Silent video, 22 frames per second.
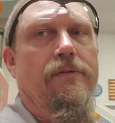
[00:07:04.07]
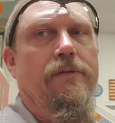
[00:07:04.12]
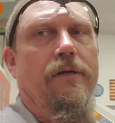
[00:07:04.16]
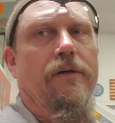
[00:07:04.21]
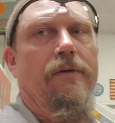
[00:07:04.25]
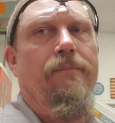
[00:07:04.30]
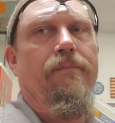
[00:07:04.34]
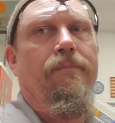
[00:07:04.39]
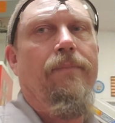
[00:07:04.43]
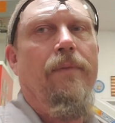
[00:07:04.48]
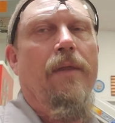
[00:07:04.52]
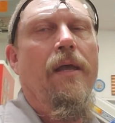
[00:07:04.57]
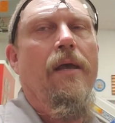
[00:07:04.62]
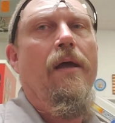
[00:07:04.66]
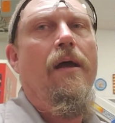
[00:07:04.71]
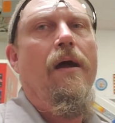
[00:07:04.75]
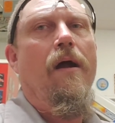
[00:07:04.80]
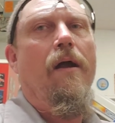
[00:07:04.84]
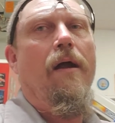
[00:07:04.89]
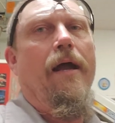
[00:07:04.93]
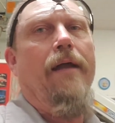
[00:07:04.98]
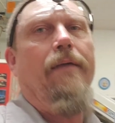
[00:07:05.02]
So,
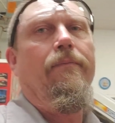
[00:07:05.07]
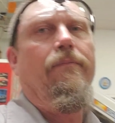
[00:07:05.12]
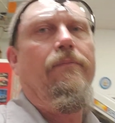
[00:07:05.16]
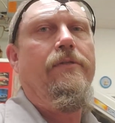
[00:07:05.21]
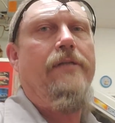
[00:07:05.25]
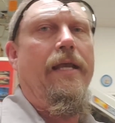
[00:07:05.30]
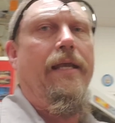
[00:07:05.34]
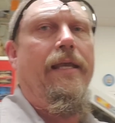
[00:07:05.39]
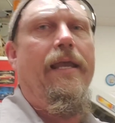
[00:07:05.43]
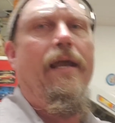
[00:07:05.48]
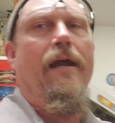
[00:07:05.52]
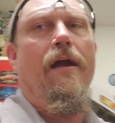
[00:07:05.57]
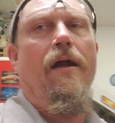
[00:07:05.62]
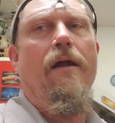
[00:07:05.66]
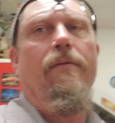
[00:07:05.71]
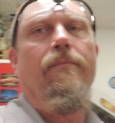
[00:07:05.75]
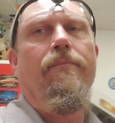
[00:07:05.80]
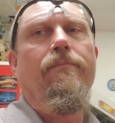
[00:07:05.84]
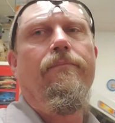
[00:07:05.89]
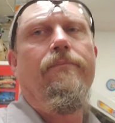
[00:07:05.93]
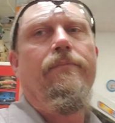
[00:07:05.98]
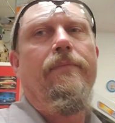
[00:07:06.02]
all right, take care.
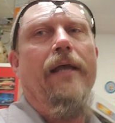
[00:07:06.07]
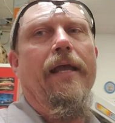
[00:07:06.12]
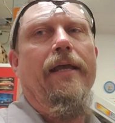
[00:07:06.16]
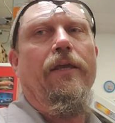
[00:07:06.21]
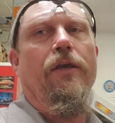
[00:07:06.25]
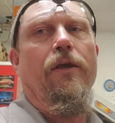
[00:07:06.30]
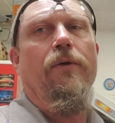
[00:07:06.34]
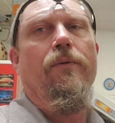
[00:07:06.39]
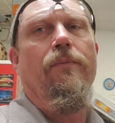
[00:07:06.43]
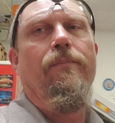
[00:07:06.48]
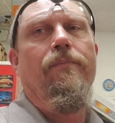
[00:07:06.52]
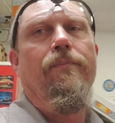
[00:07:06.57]
Thank you.